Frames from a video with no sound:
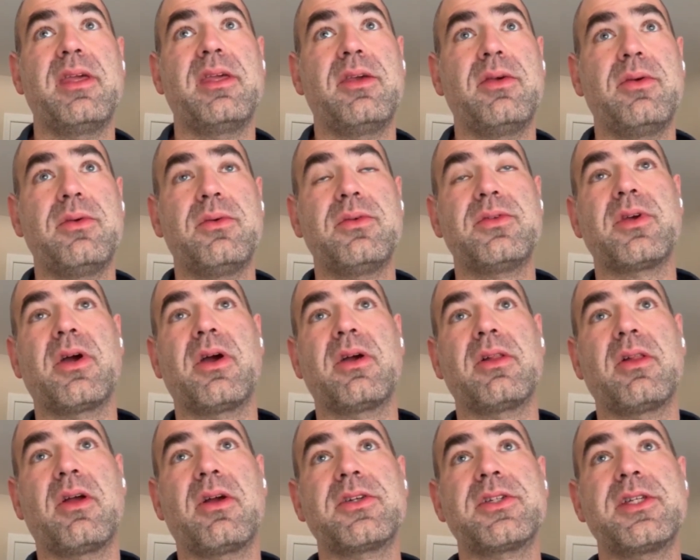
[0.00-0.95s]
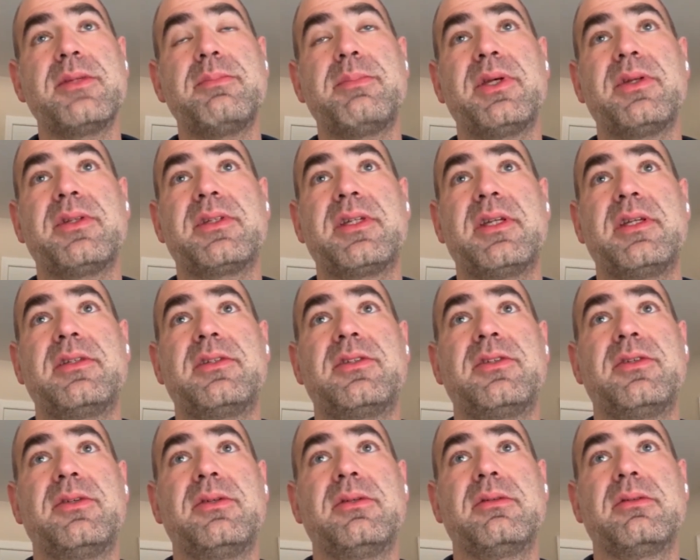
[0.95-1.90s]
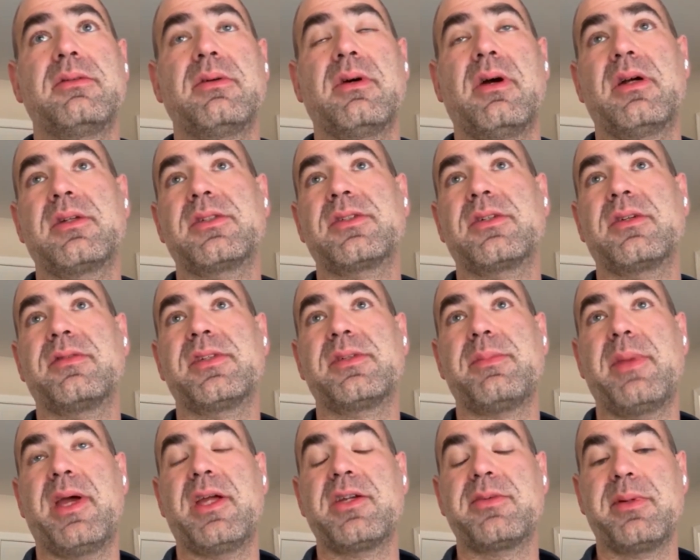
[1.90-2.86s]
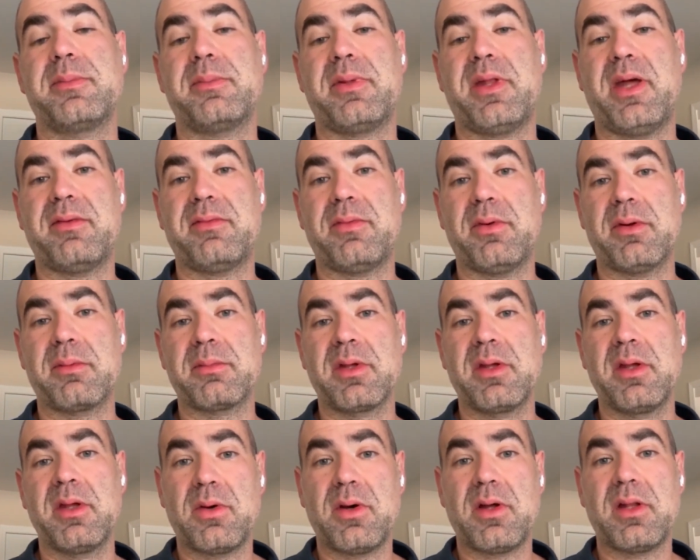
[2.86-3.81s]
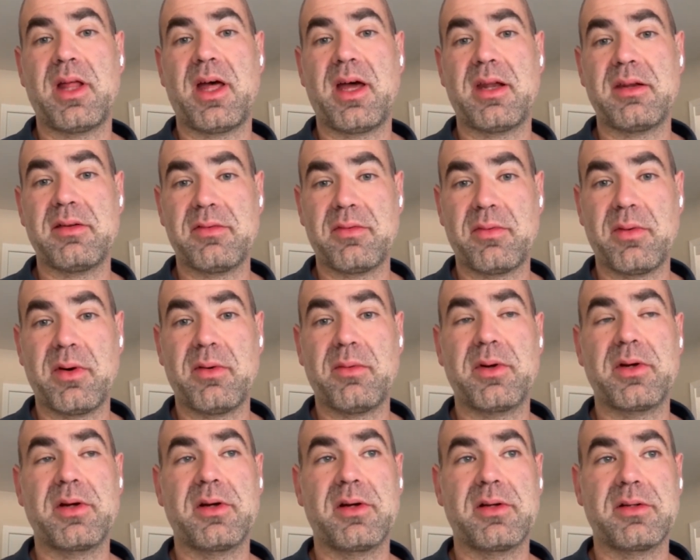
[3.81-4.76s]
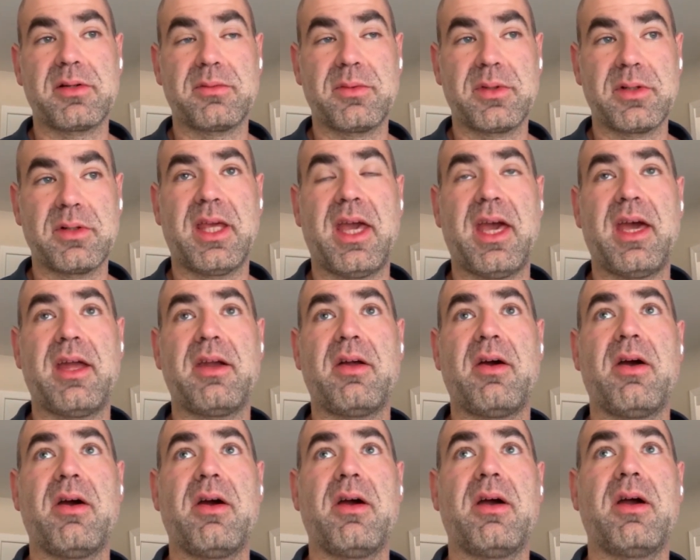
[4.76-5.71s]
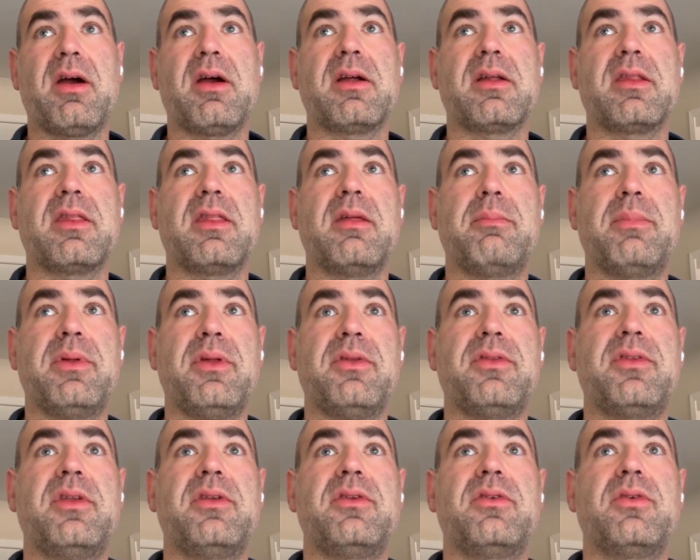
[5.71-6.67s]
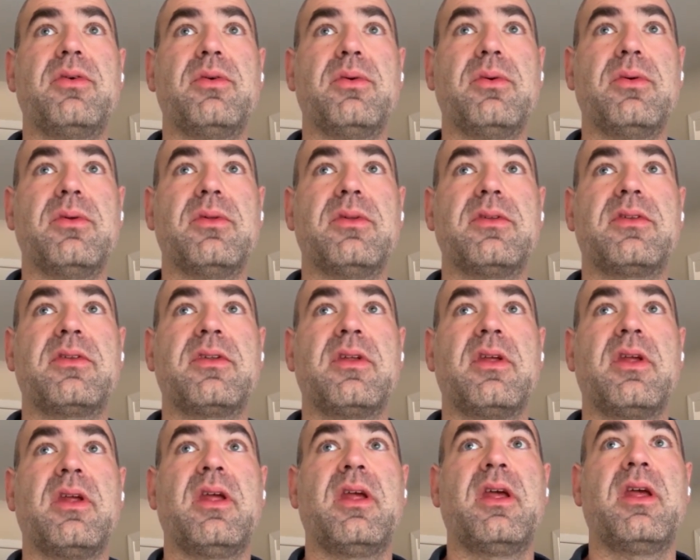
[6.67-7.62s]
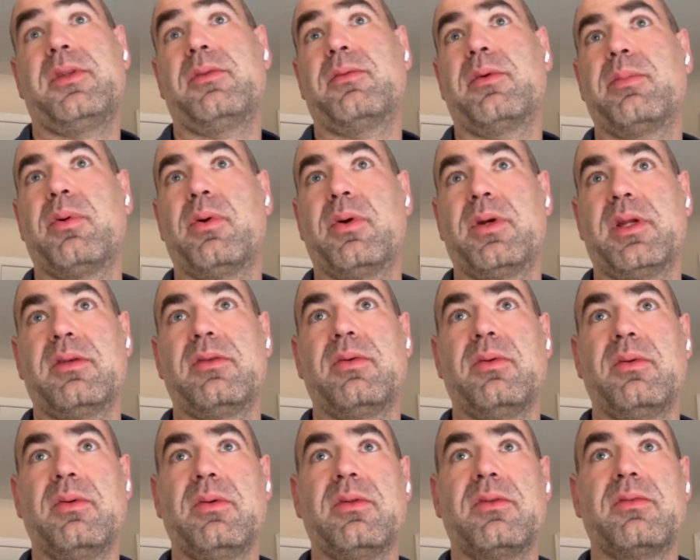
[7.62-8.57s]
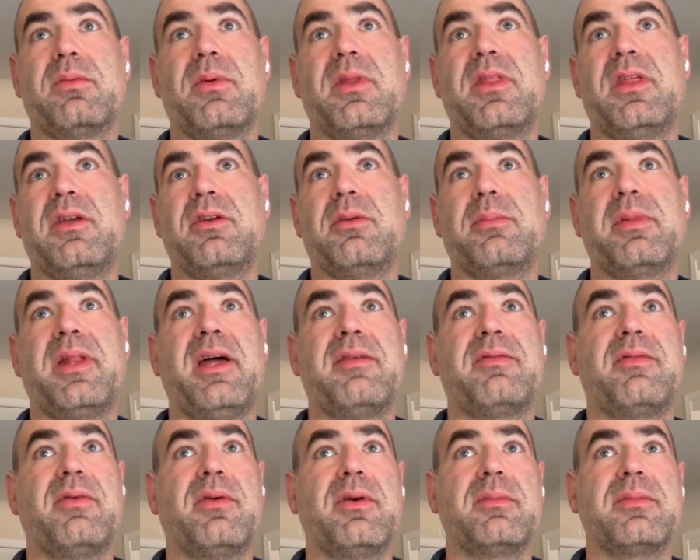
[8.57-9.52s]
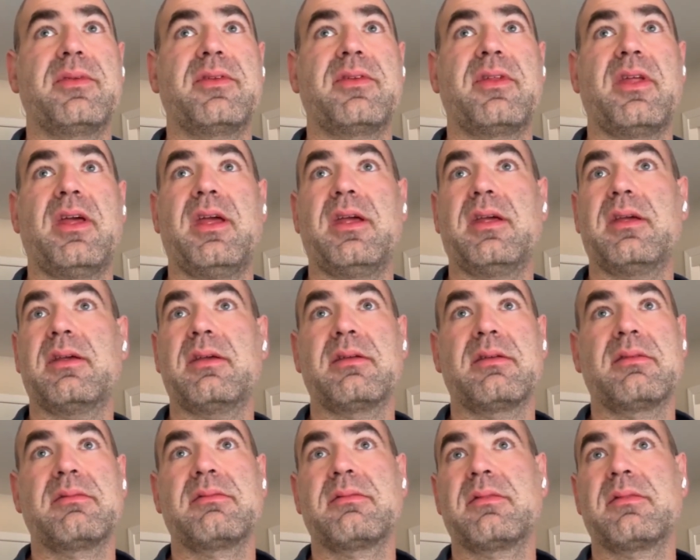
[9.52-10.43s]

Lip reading: we use are largely built into our service management platform. So a lot of what we're looking at are the built-in tools, built-in reporting tools within your platforms like